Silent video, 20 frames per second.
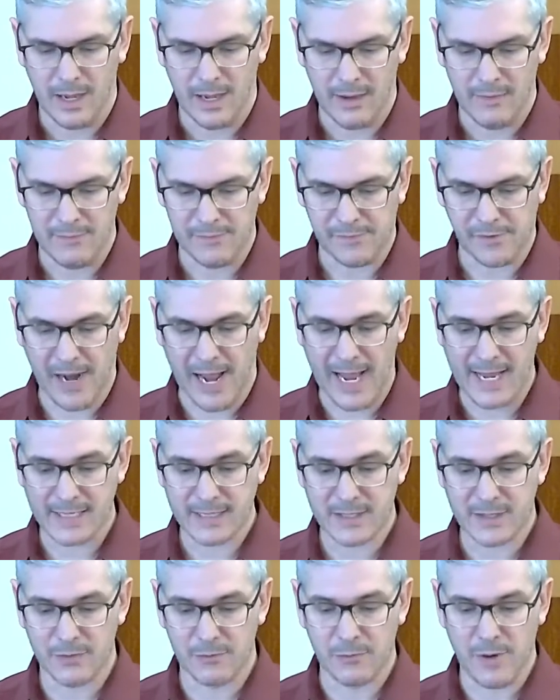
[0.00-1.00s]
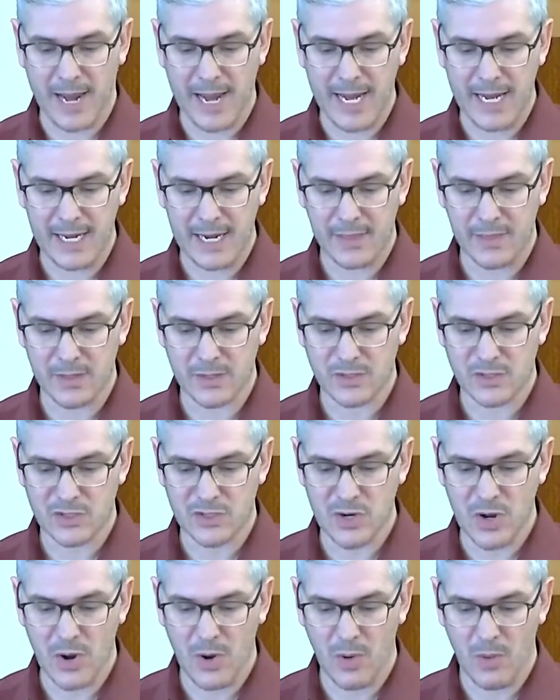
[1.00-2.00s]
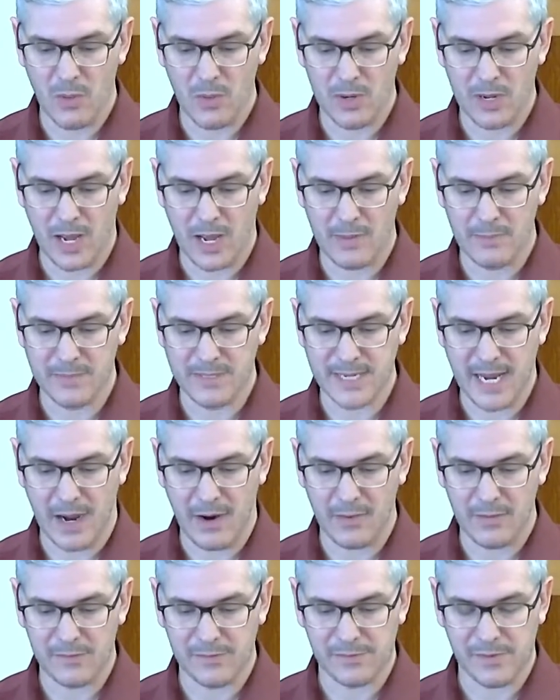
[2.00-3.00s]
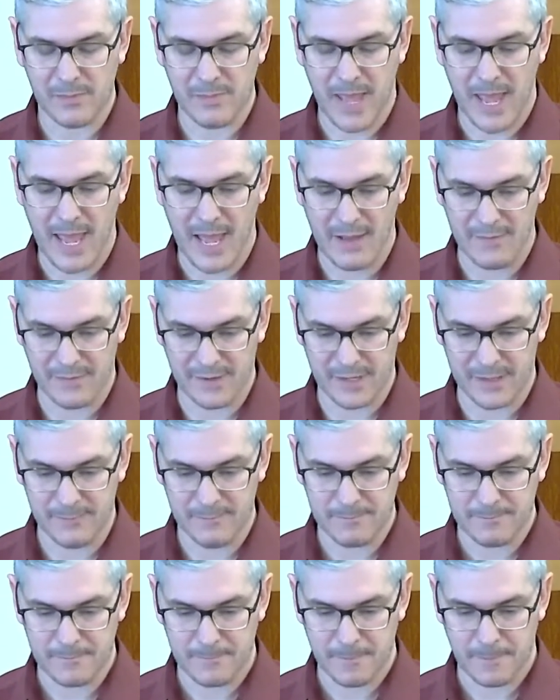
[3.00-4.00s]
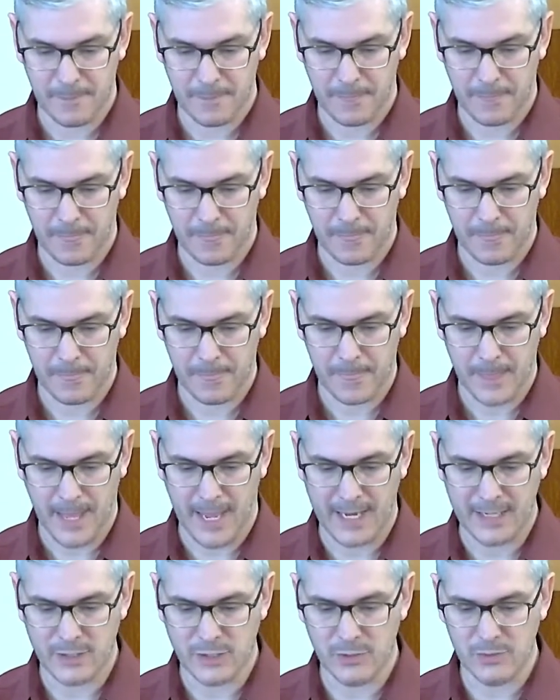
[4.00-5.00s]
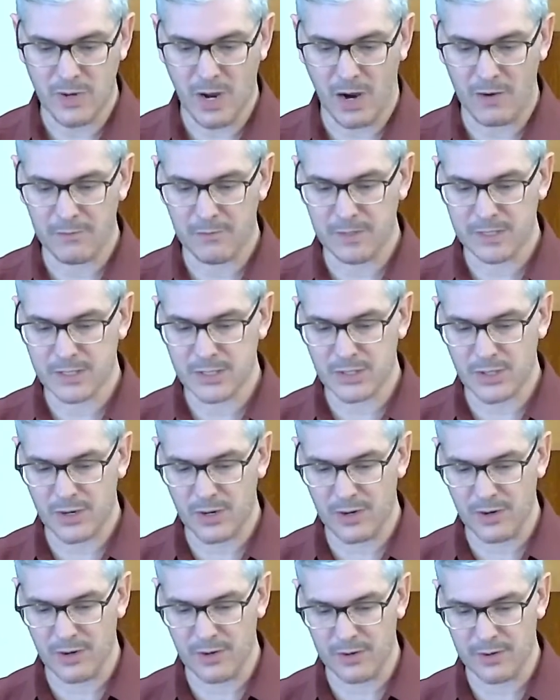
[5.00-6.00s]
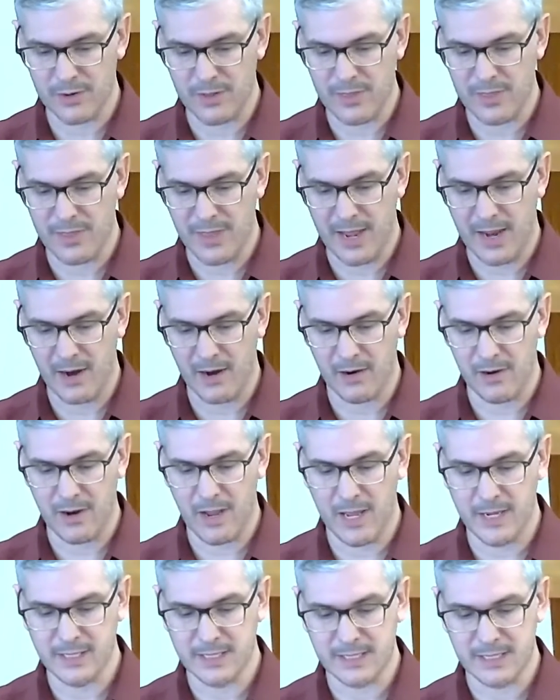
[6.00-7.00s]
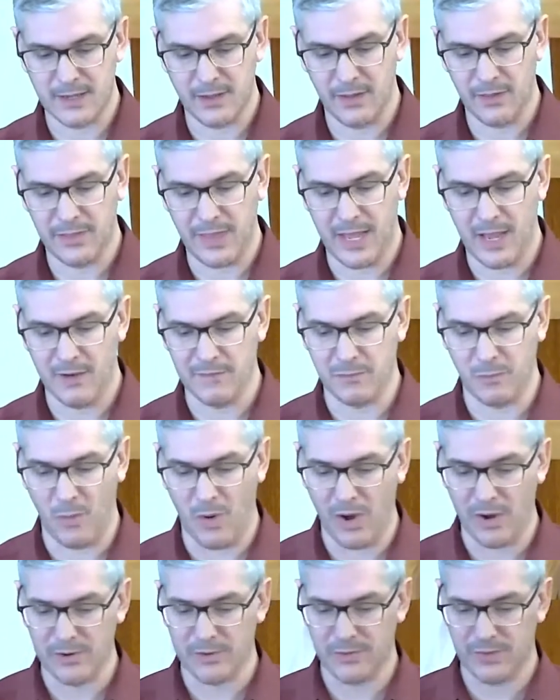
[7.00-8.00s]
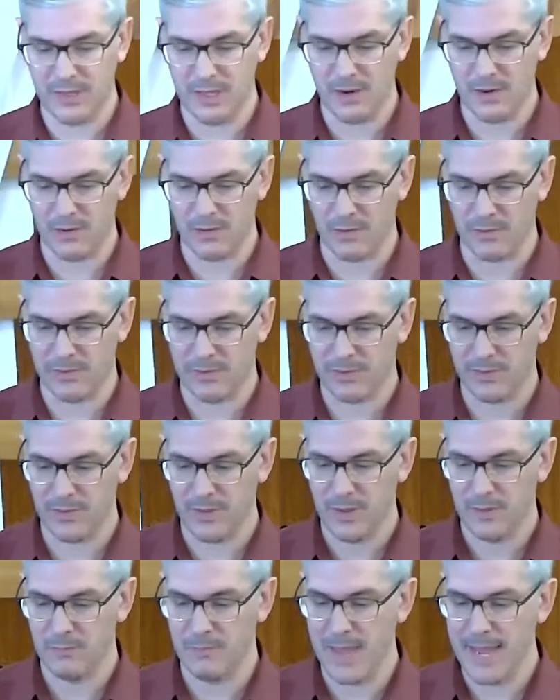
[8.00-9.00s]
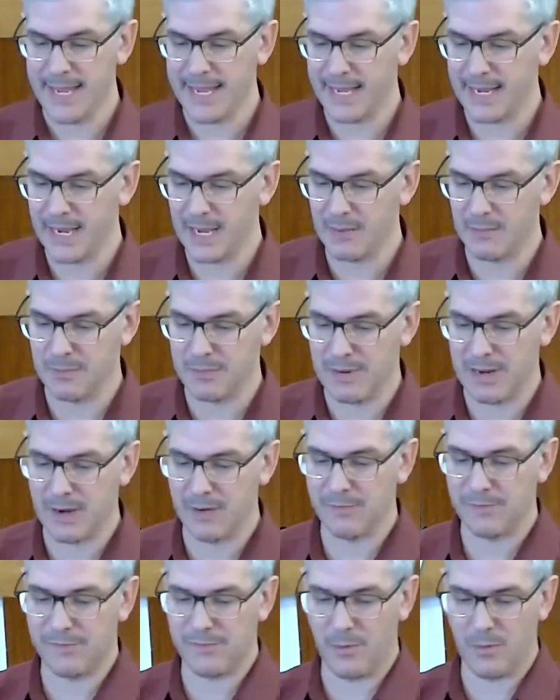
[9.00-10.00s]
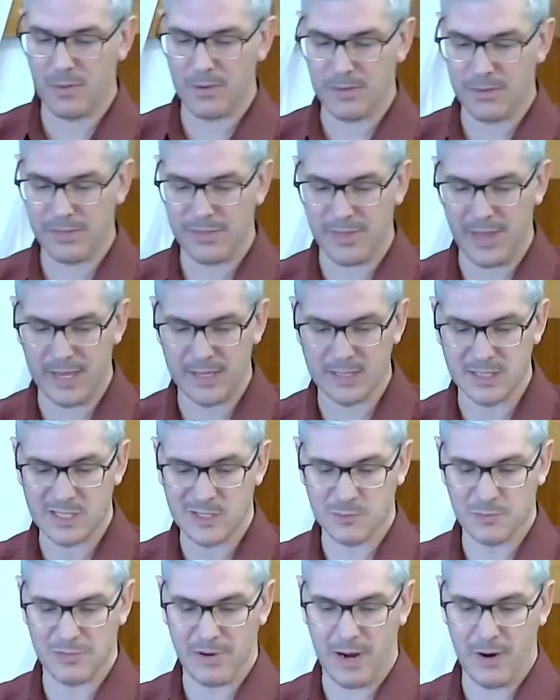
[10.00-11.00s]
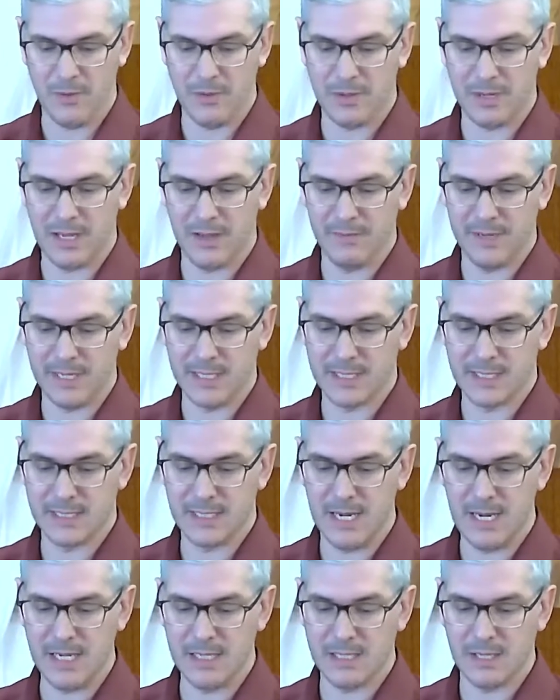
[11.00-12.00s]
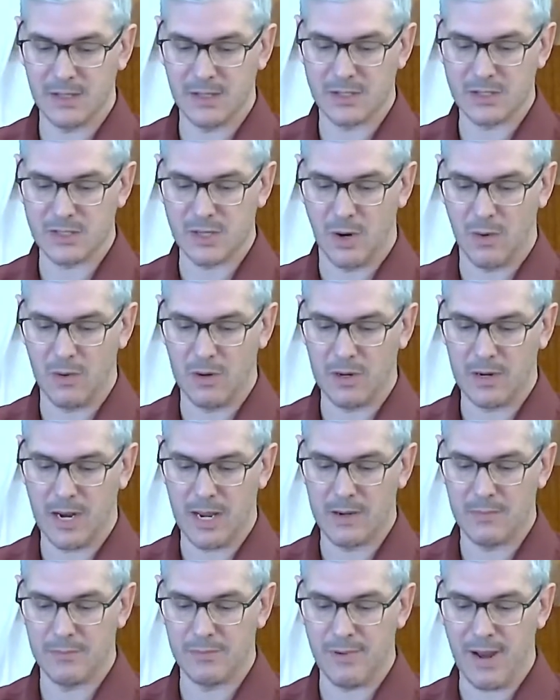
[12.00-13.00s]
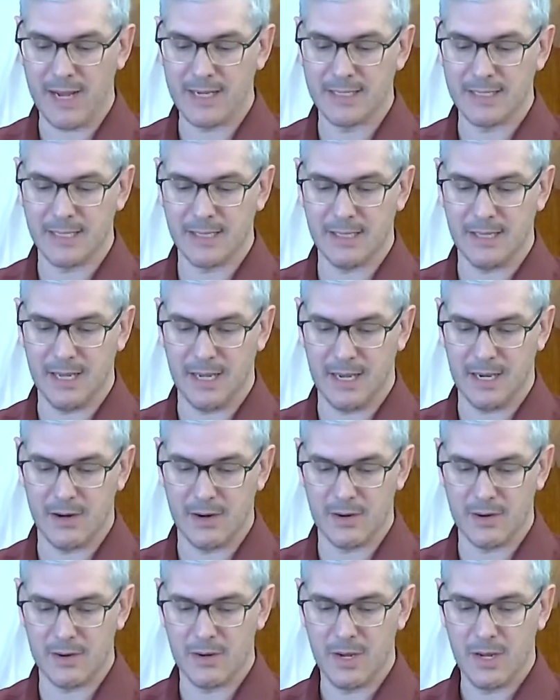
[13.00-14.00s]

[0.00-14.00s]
For as the rain and the snow come down from heaven and do not return there until they have watered the earth, making it bring forth and sprout, giving seed to the sower and bread to the eater,